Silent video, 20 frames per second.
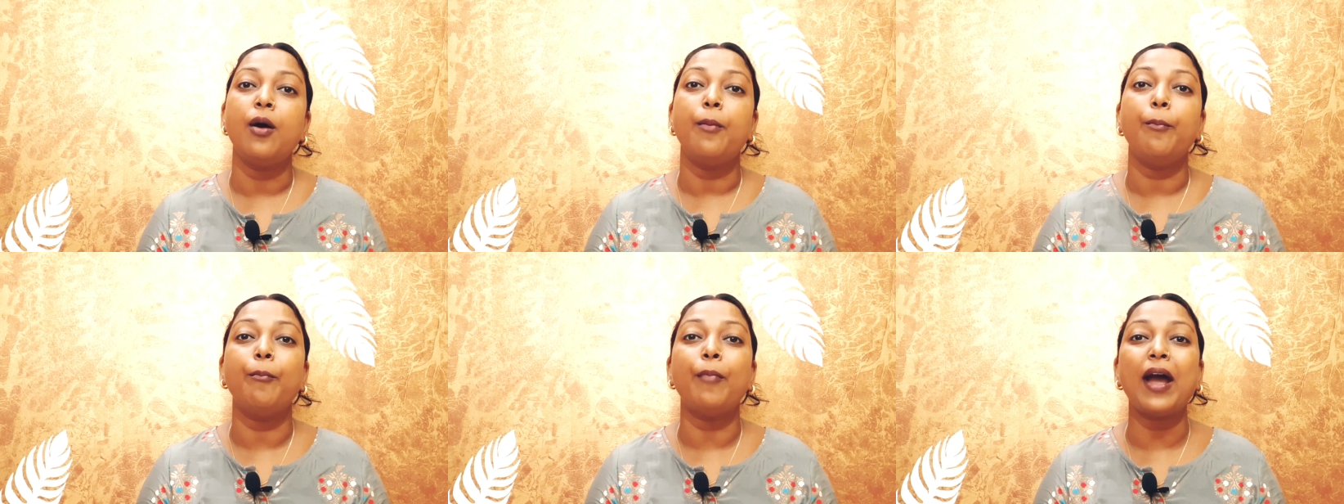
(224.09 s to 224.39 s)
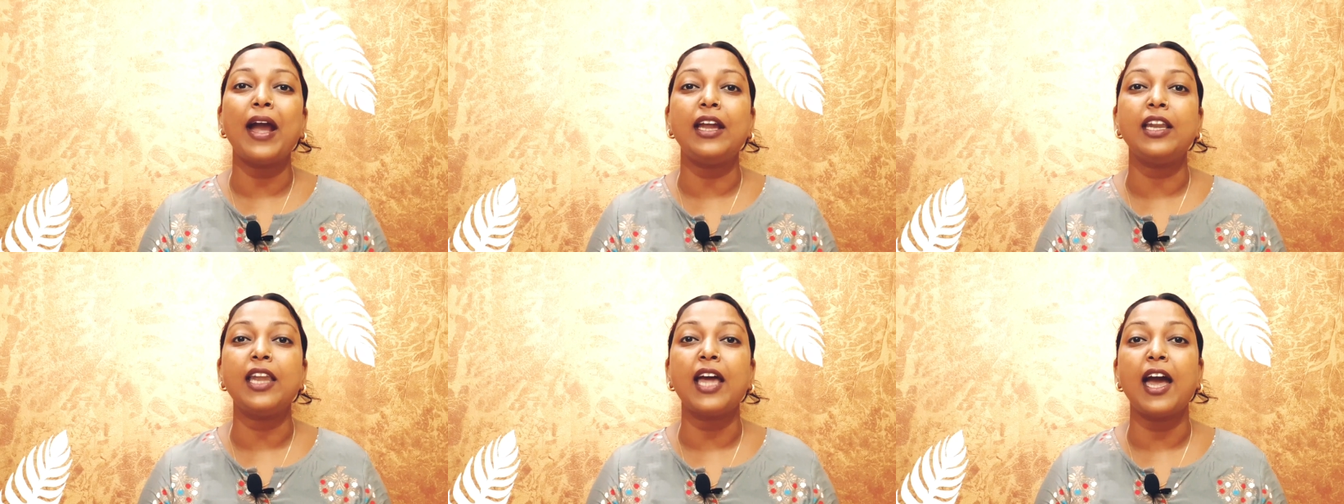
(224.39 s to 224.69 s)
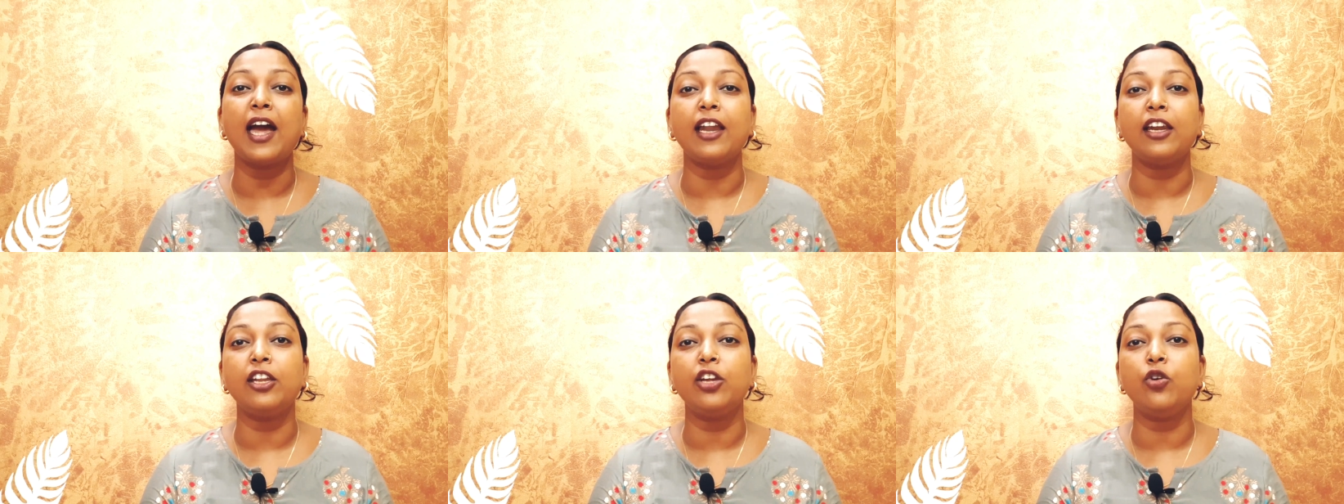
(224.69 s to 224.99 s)
mind
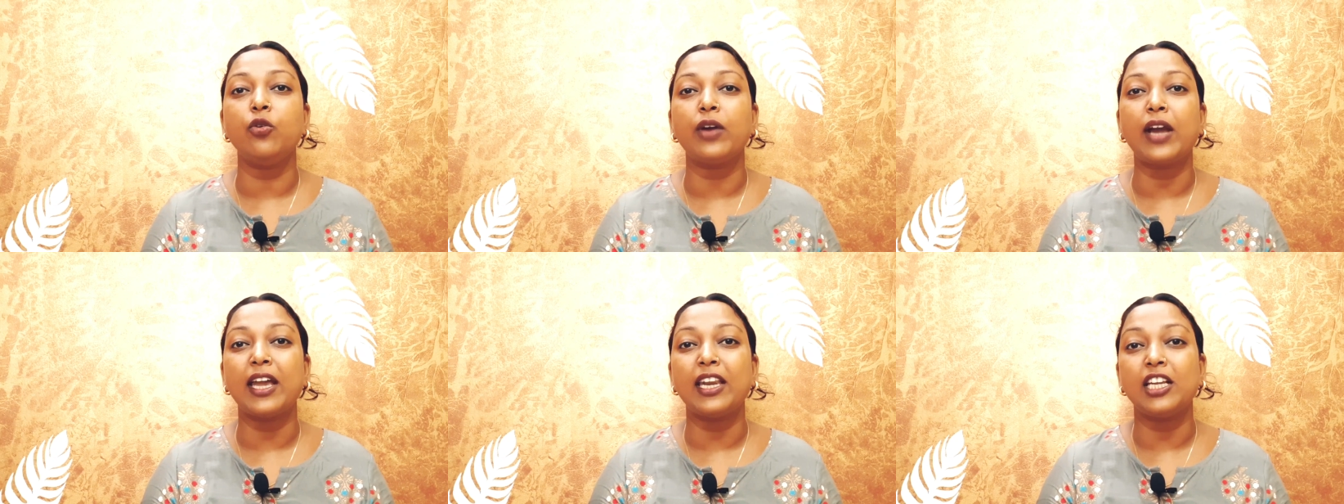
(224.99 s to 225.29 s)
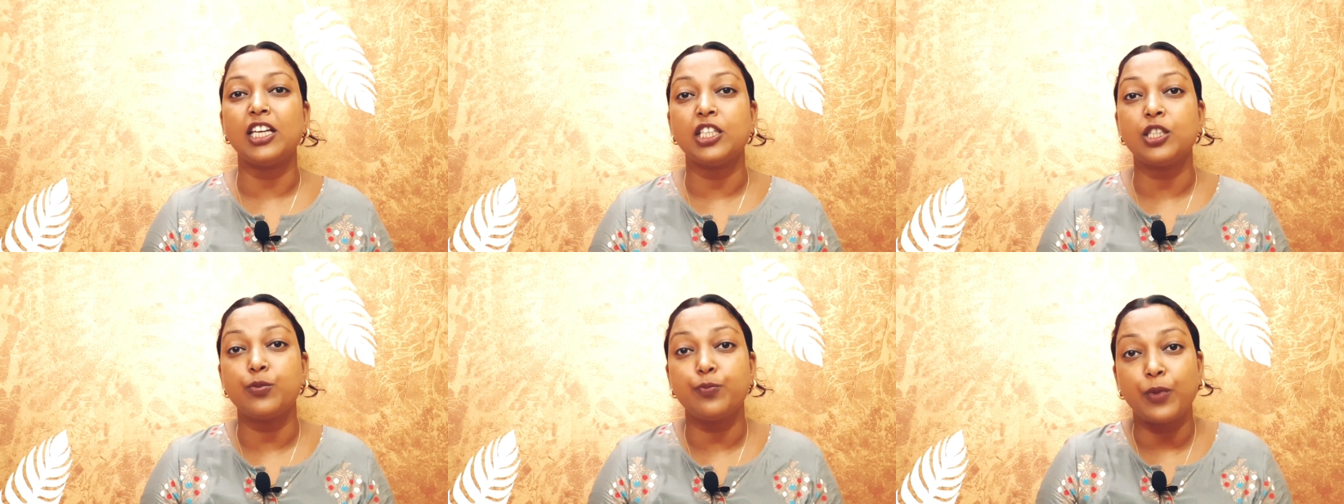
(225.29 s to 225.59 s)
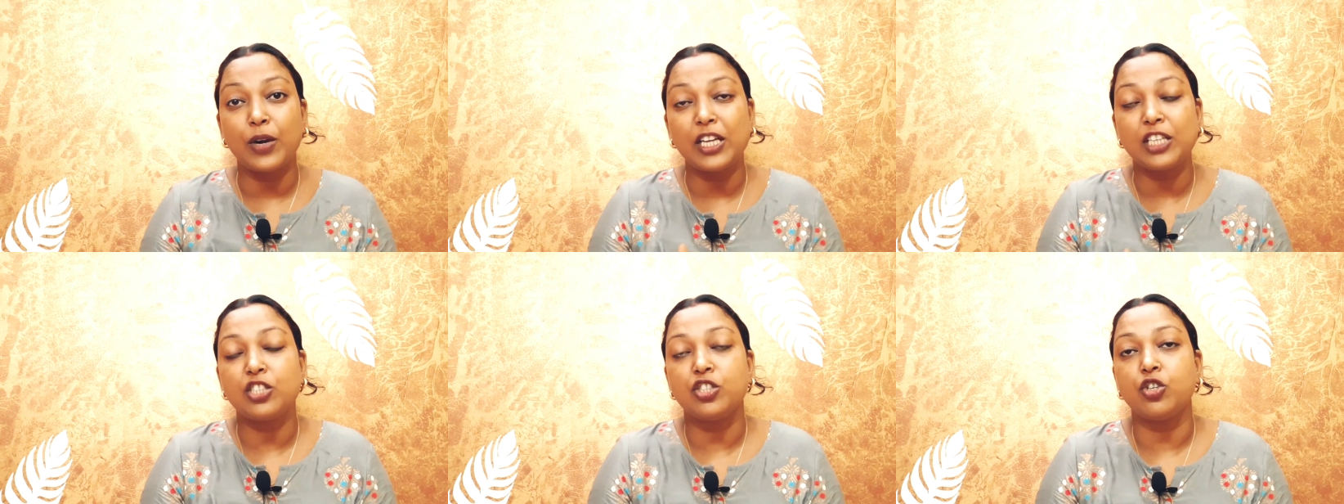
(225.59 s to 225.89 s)
and you can
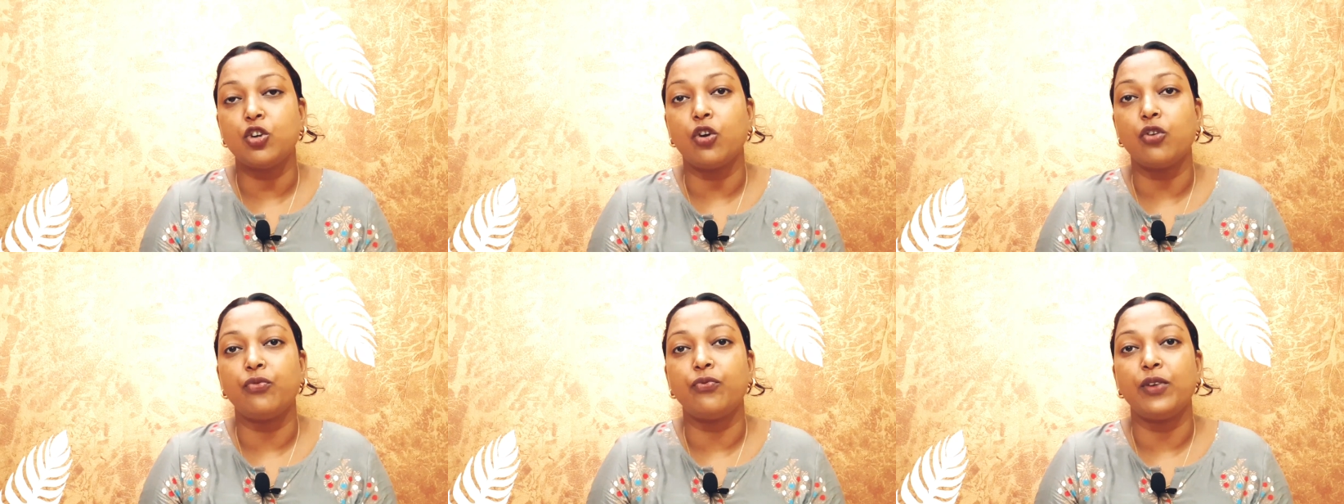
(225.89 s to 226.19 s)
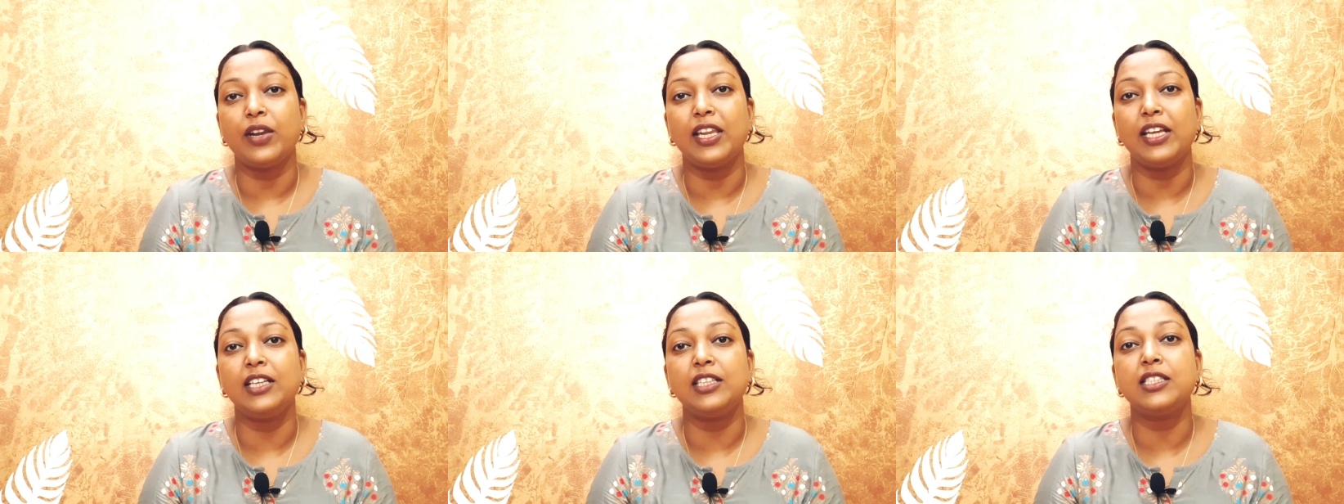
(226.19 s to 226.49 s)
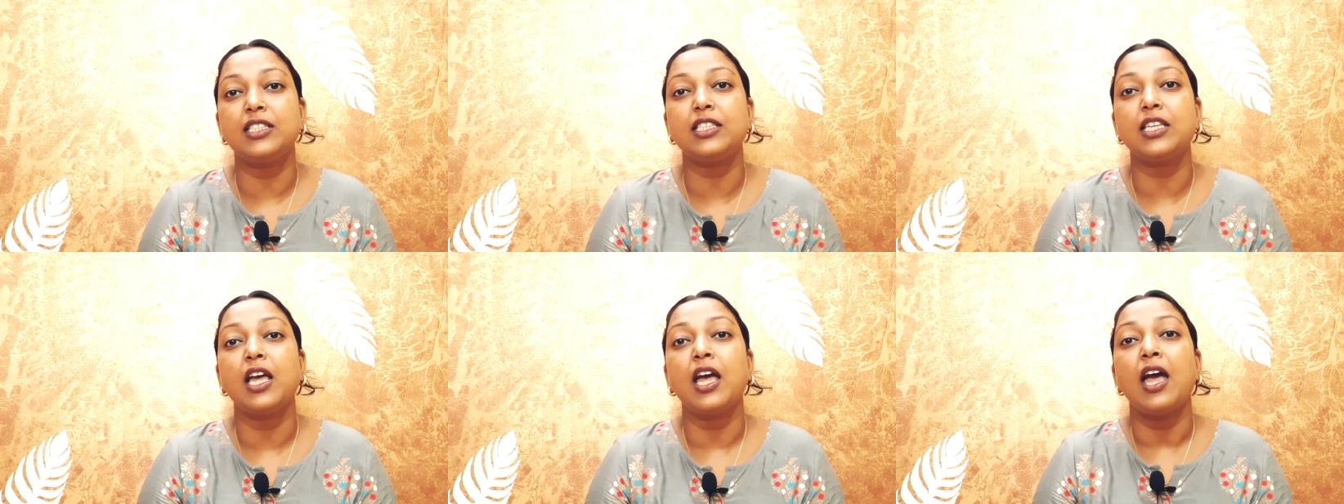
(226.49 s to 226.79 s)
express your
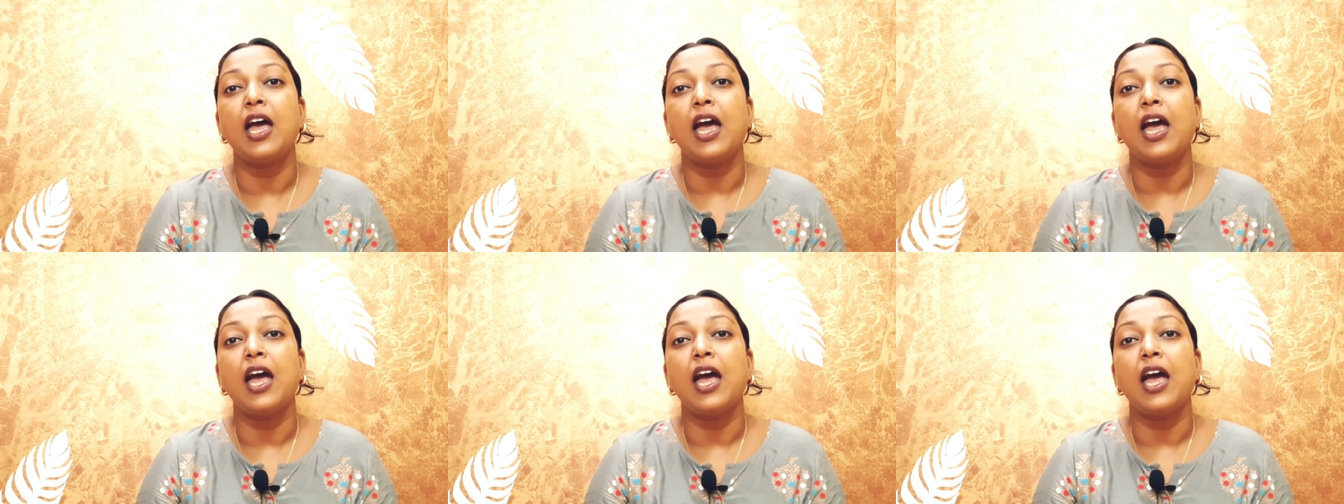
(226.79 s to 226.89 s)
feelings.